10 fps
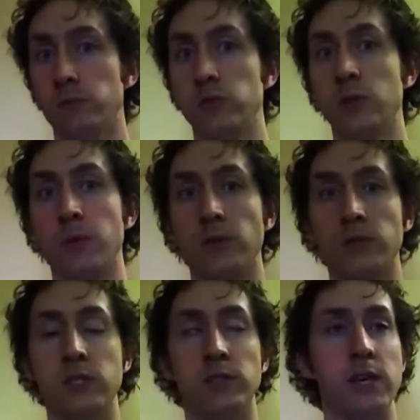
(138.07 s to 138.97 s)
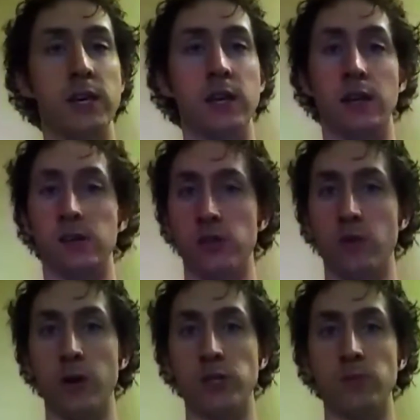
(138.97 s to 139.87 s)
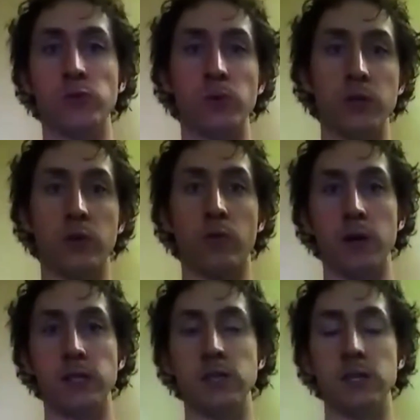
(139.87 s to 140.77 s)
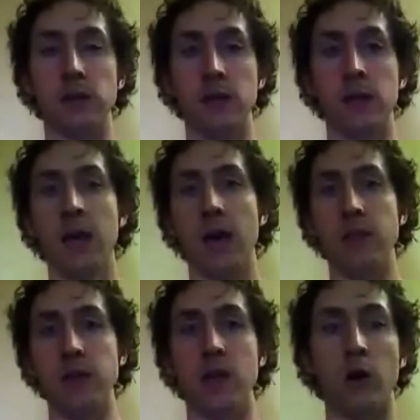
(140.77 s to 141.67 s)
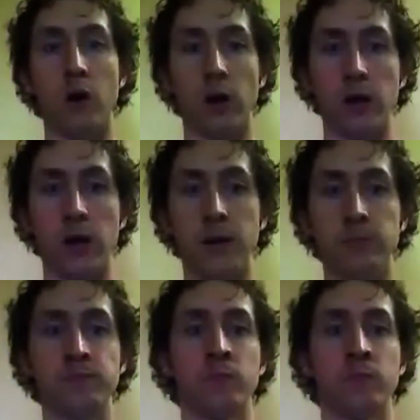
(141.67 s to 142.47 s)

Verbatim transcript: something to take into consideration between the creatine and the L-arginine.